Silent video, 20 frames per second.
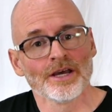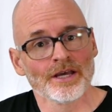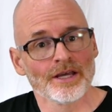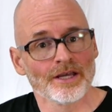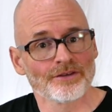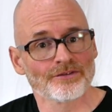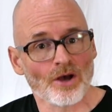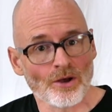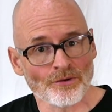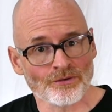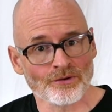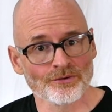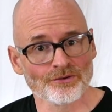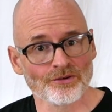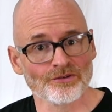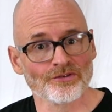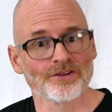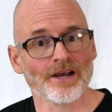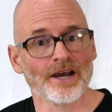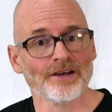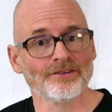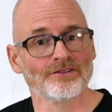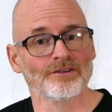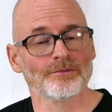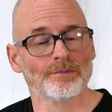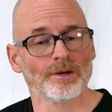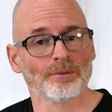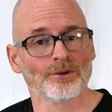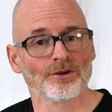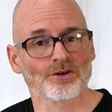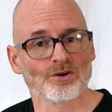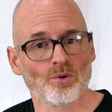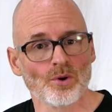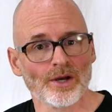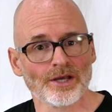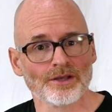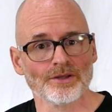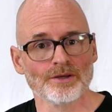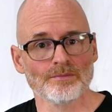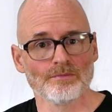It's also just nice to be able to
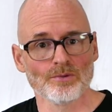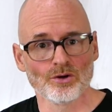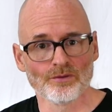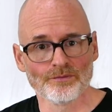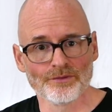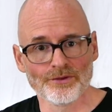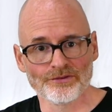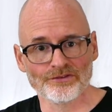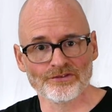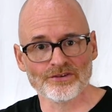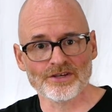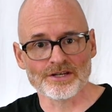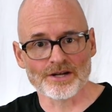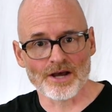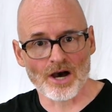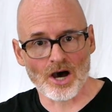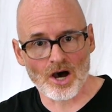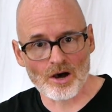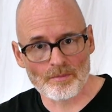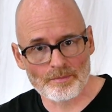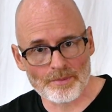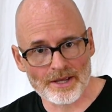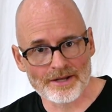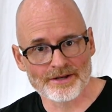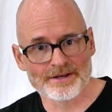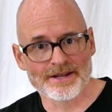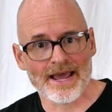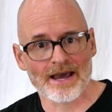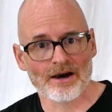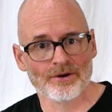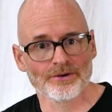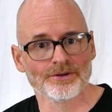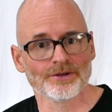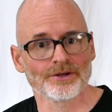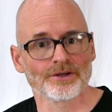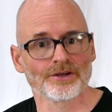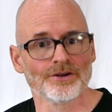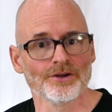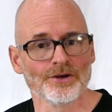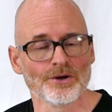quickly move the seat up and down in
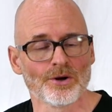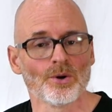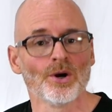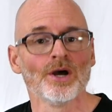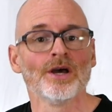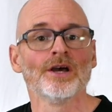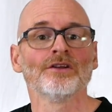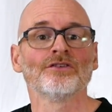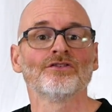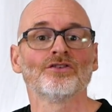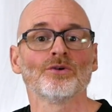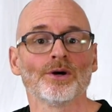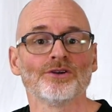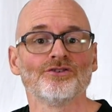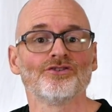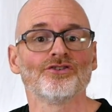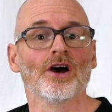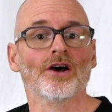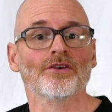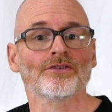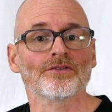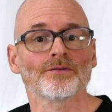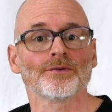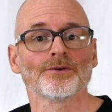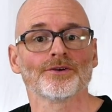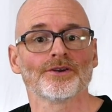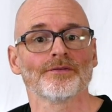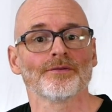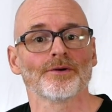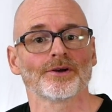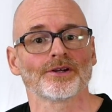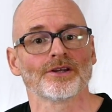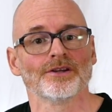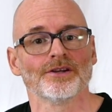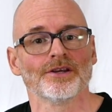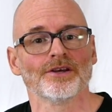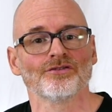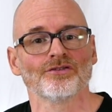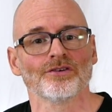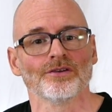the canoe to adjust for different
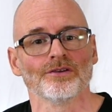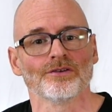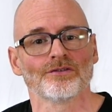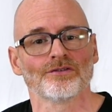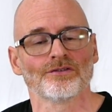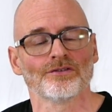conditions.